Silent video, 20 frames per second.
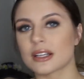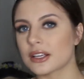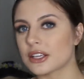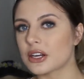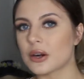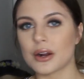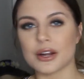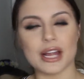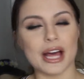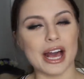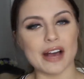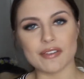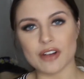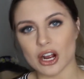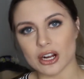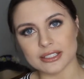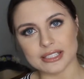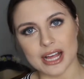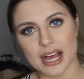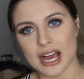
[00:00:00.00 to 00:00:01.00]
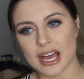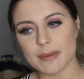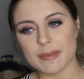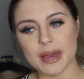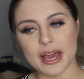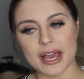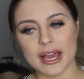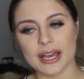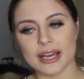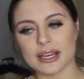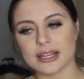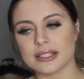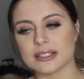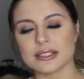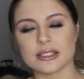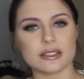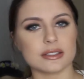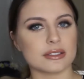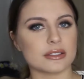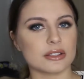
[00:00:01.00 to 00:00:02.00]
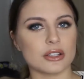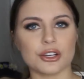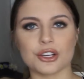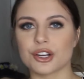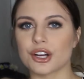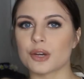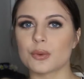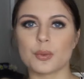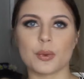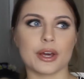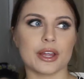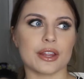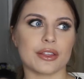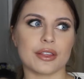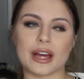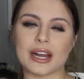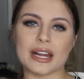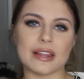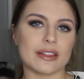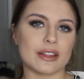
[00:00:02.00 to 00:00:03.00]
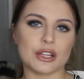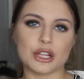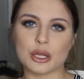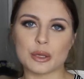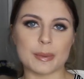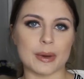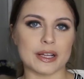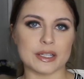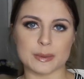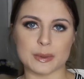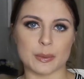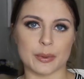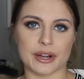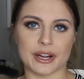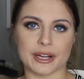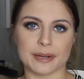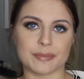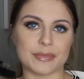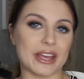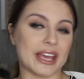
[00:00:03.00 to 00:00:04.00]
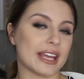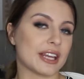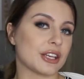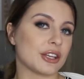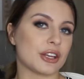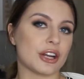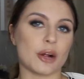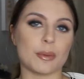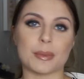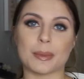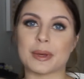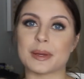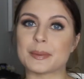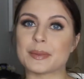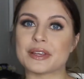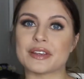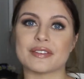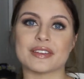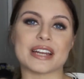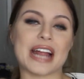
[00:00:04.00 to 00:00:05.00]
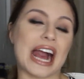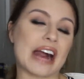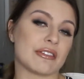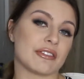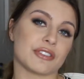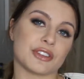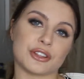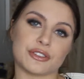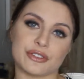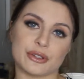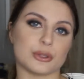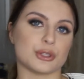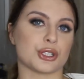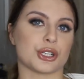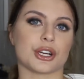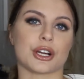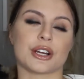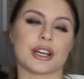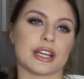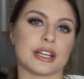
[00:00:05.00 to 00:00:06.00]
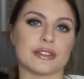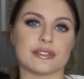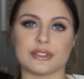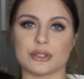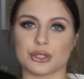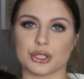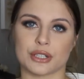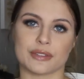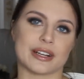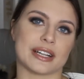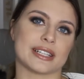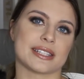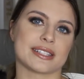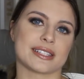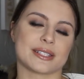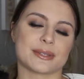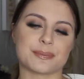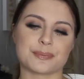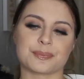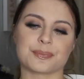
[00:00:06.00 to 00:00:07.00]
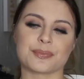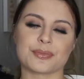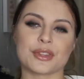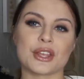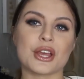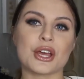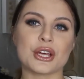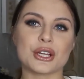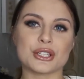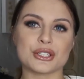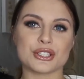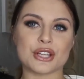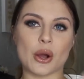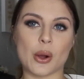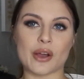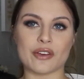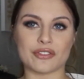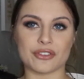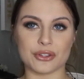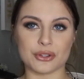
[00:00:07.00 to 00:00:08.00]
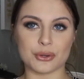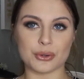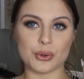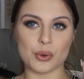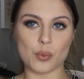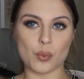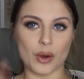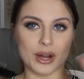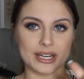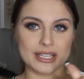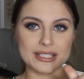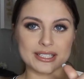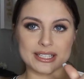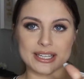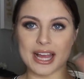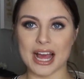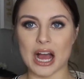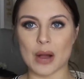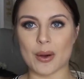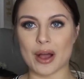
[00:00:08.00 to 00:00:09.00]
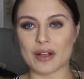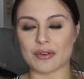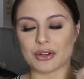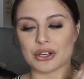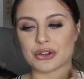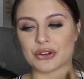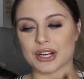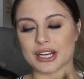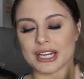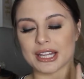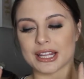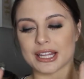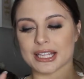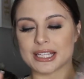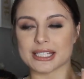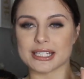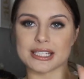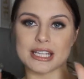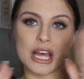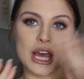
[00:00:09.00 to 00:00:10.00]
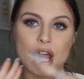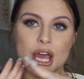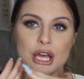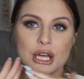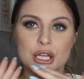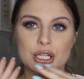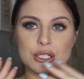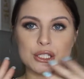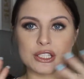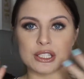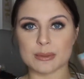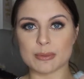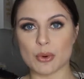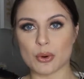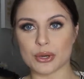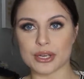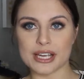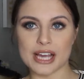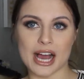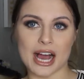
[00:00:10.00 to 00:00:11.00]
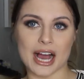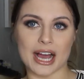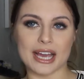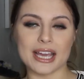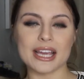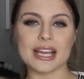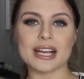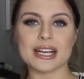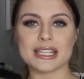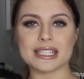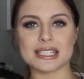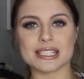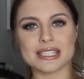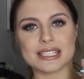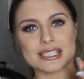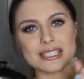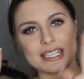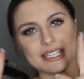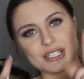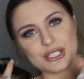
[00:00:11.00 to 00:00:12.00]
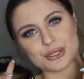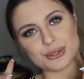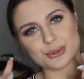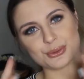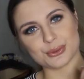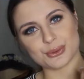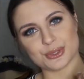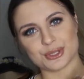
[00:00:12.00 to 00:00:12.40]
you know, not have a hard time and look good with anything you're possibly wearing, and, you know, maybe even have for the future in future events. So if you want to see how I recreated this smoky eye, stay tuned.